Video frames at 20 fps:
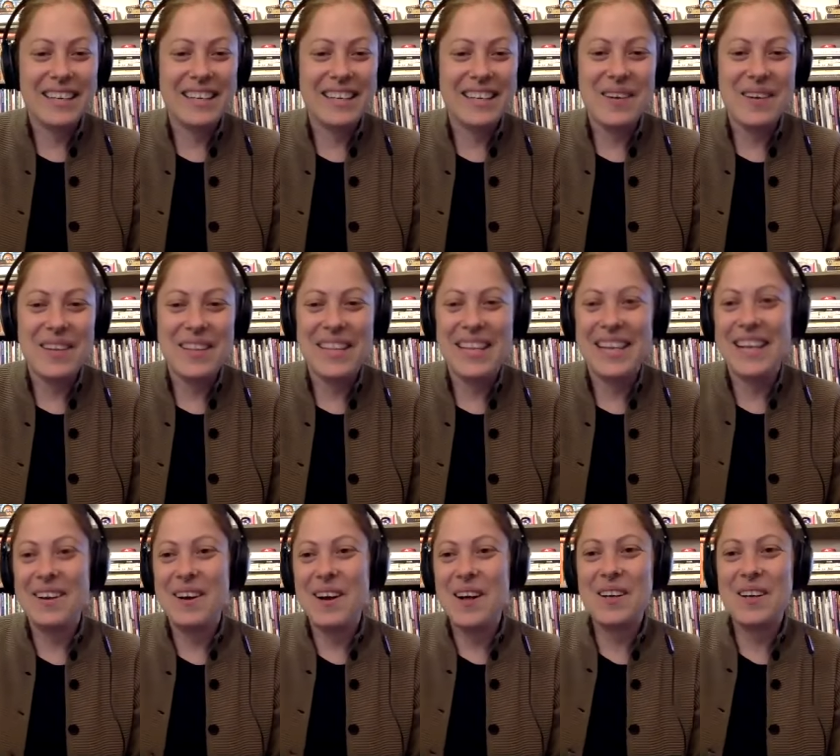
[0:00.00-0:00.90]
you know and then
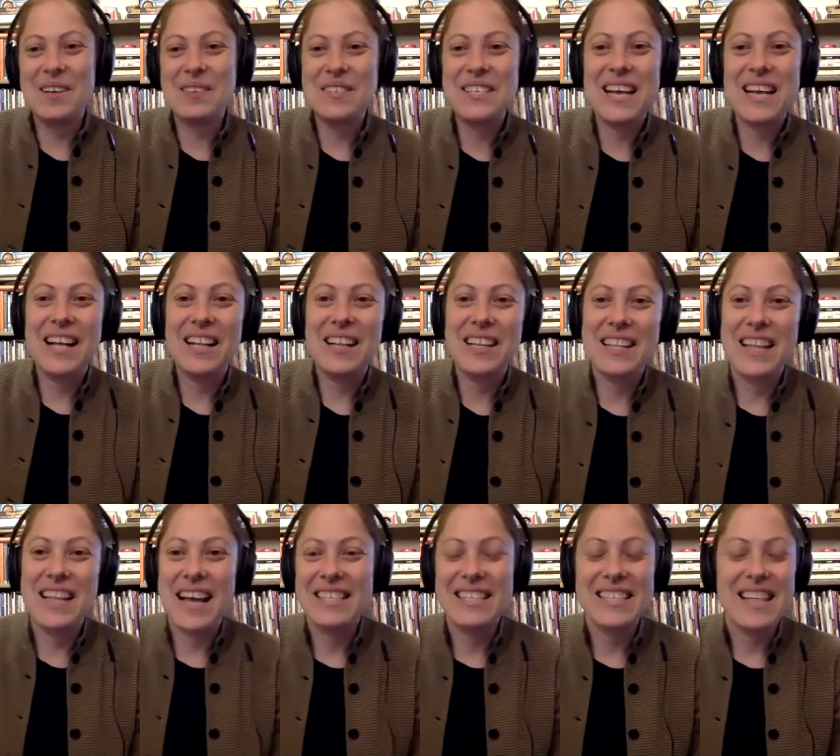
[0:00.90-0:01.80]
it all goes to hell and
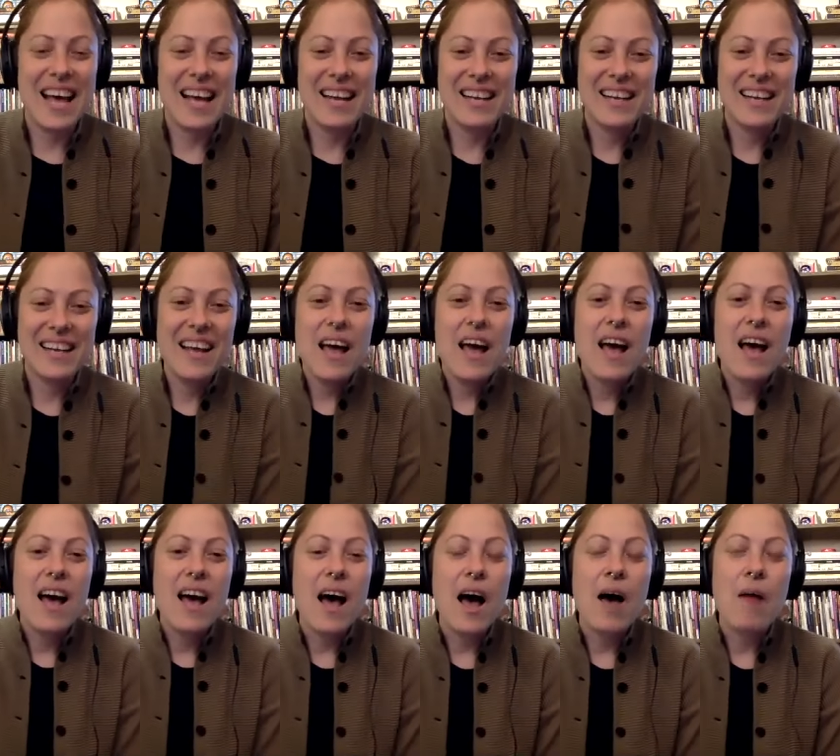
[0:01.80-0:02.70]
that's that
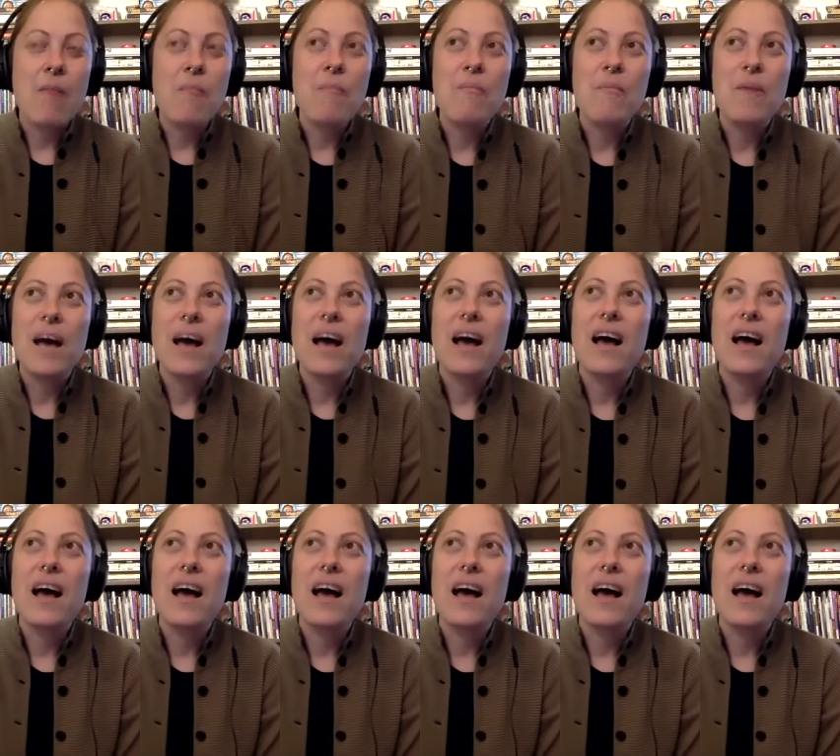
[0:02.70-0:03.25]
um,